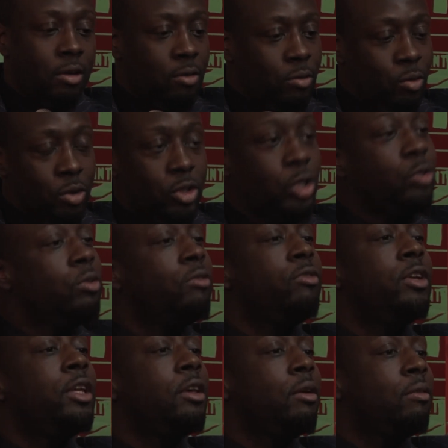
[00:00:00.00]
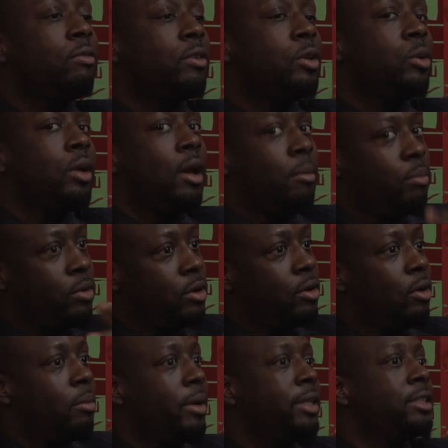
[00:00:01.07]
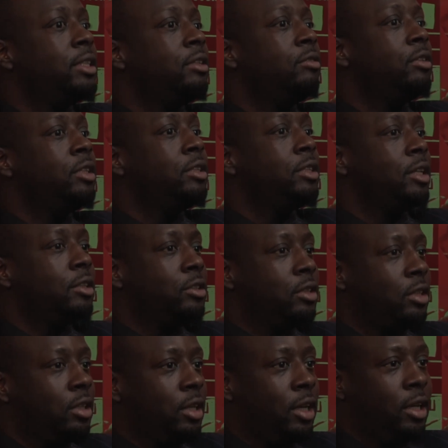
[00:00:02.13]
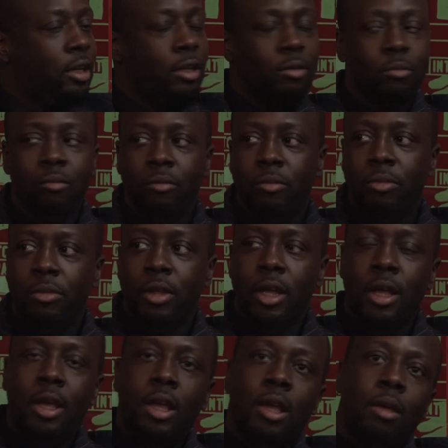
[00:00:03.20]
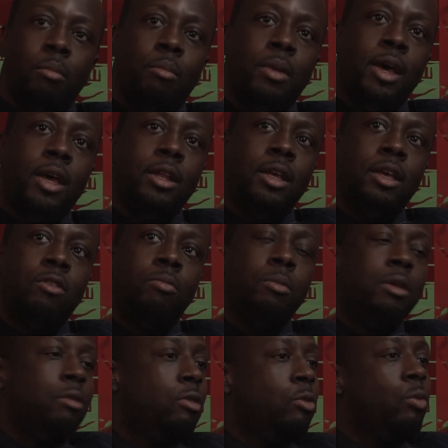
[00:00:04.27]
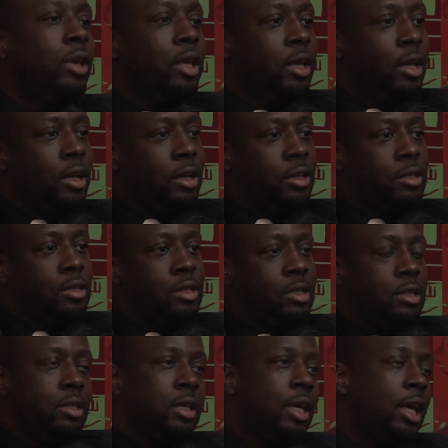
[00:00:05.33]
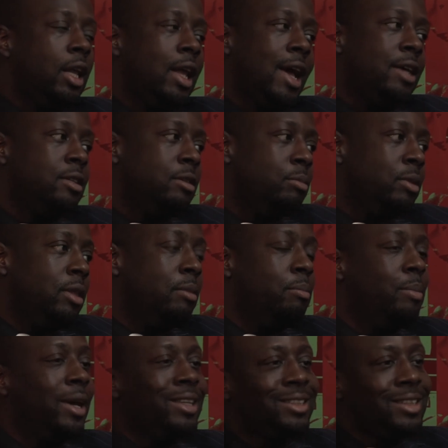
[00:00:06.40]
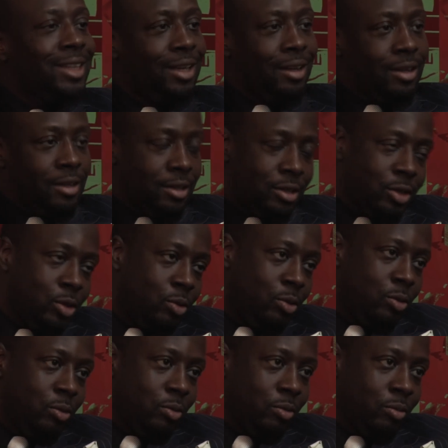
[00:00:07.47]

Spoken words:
we'll shoot a video for you, and I'll put it on my TV station in Haiti. Man, it's been 3 years. This kid has to be the best kid in his school.